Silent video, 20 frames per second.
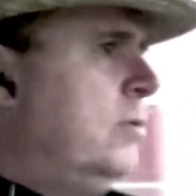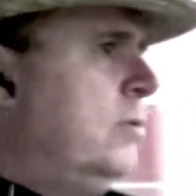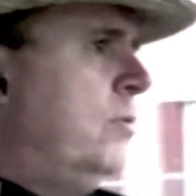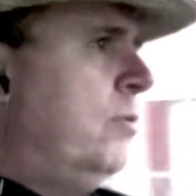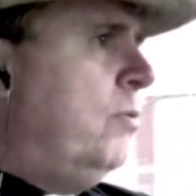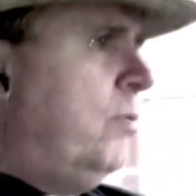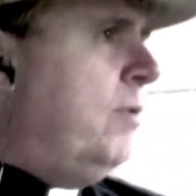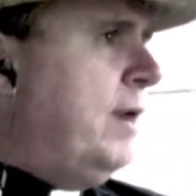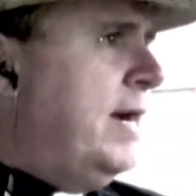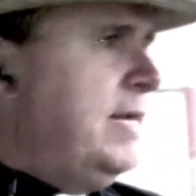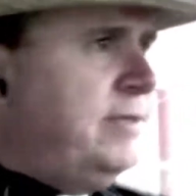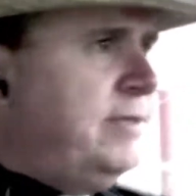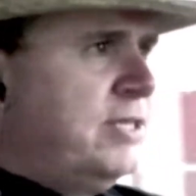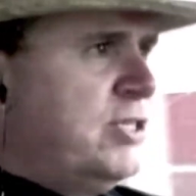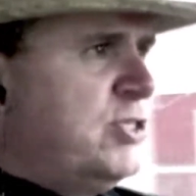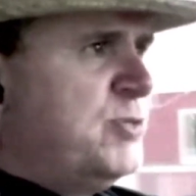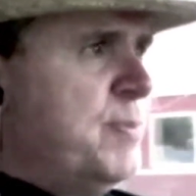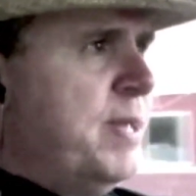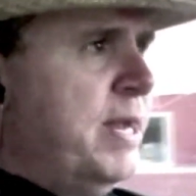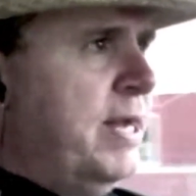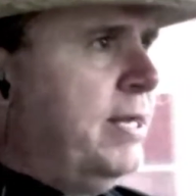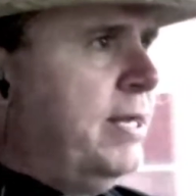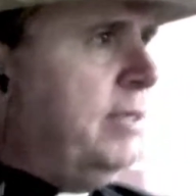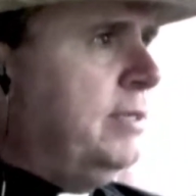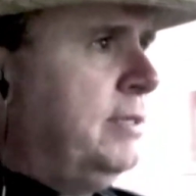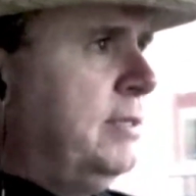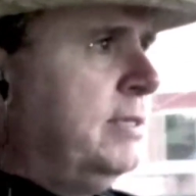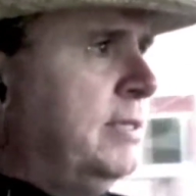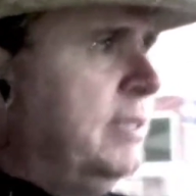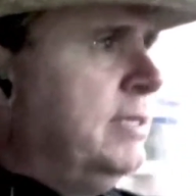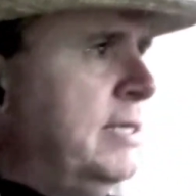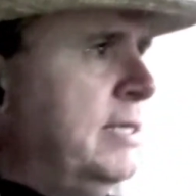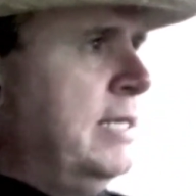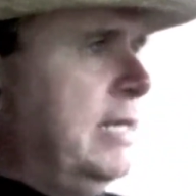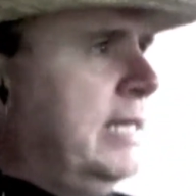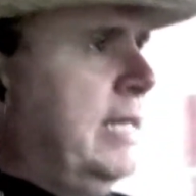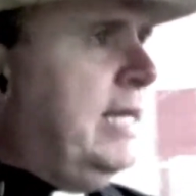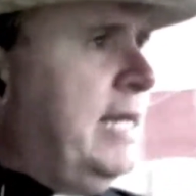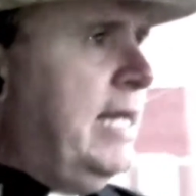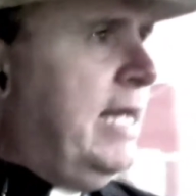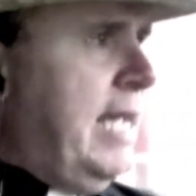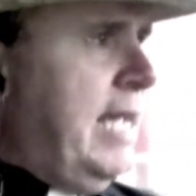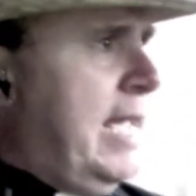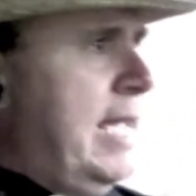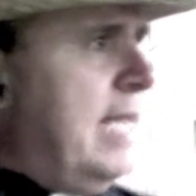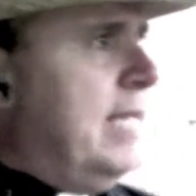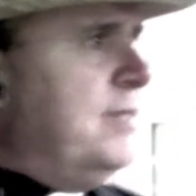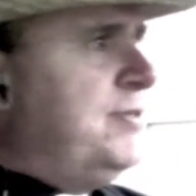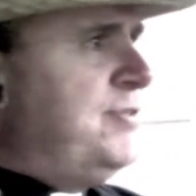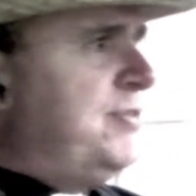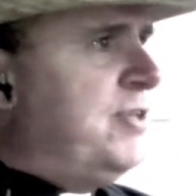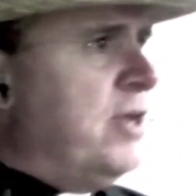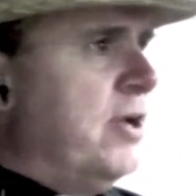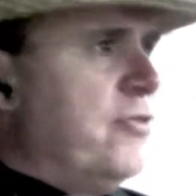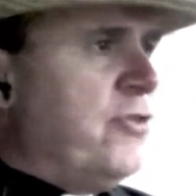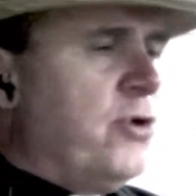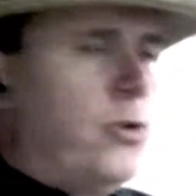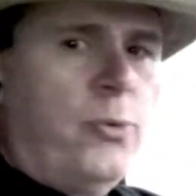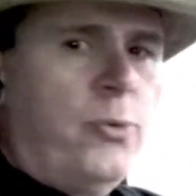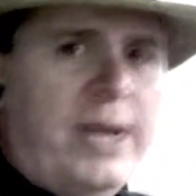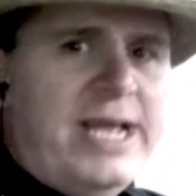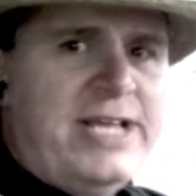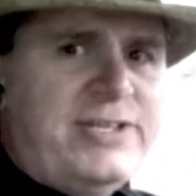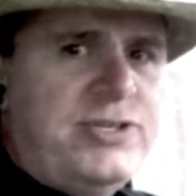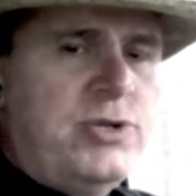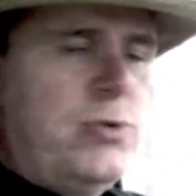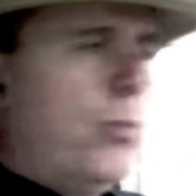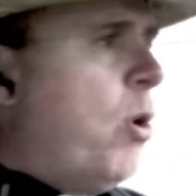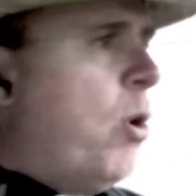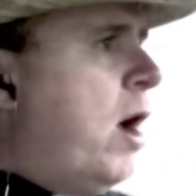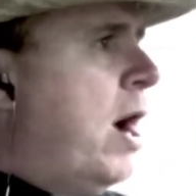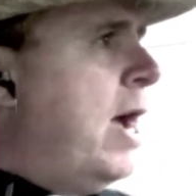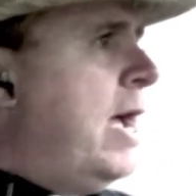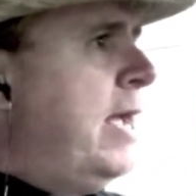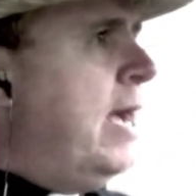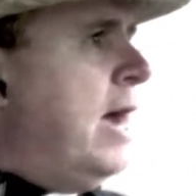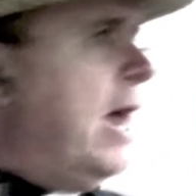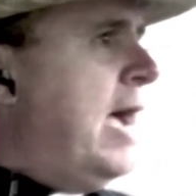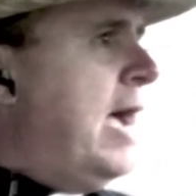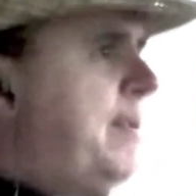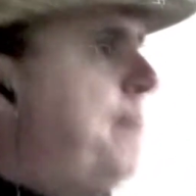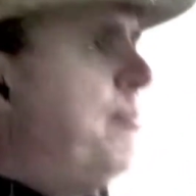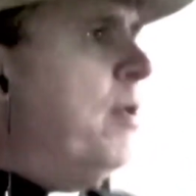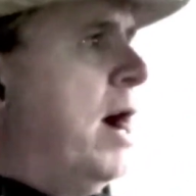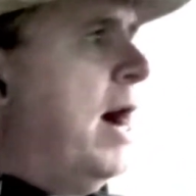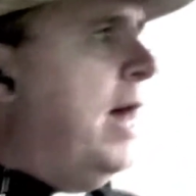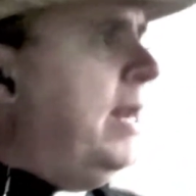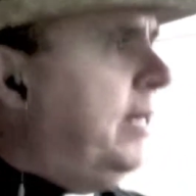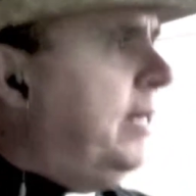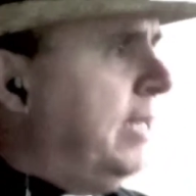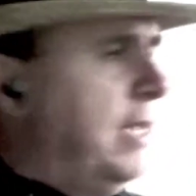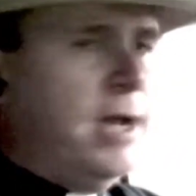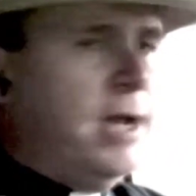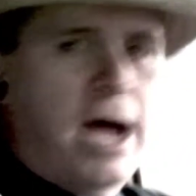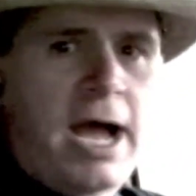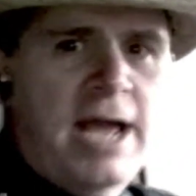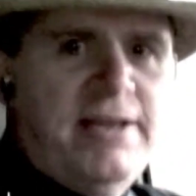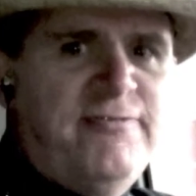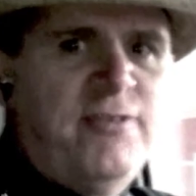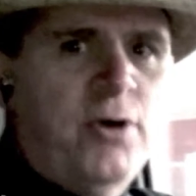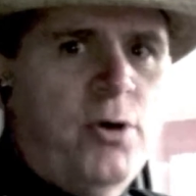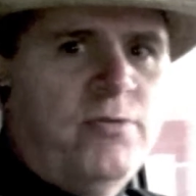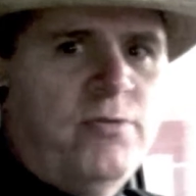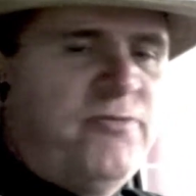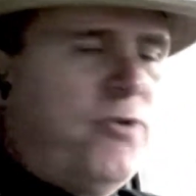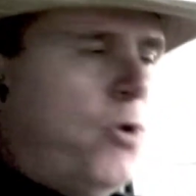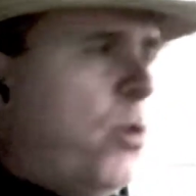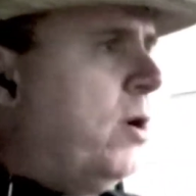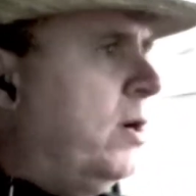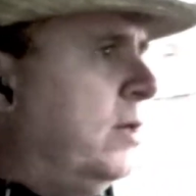right this minute, is the reason why I bought an iPhone 4.